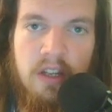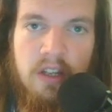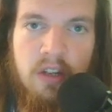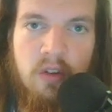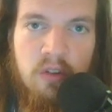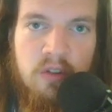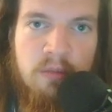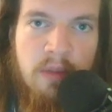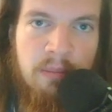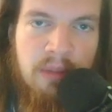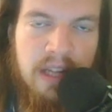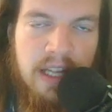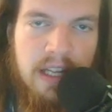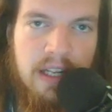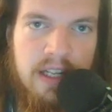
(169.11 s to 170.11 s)
Go to my
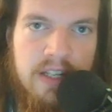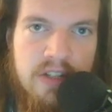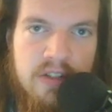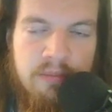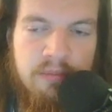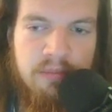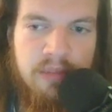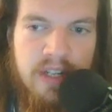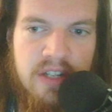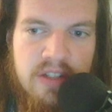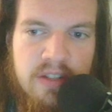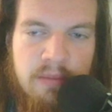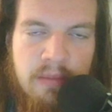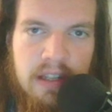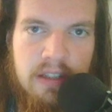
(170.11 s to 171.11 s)
playlist, press the
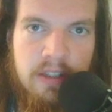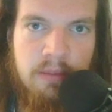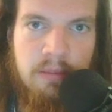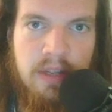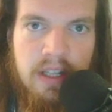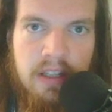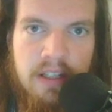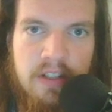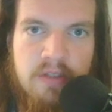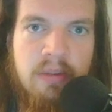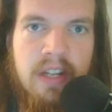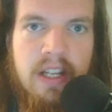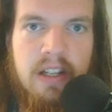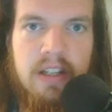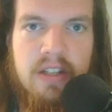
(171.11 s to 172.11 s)
Melted Buildings
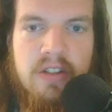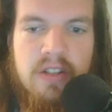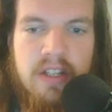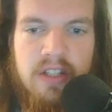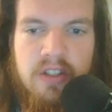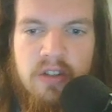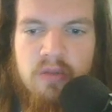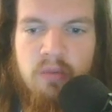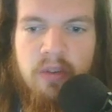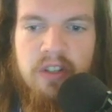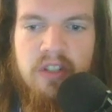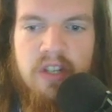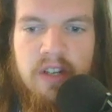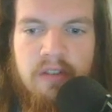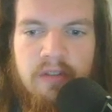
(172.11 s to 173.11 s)
playlist and just
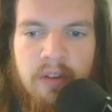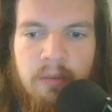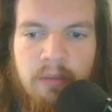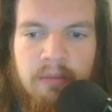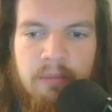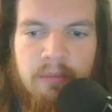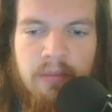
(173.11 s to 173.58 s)
watch it from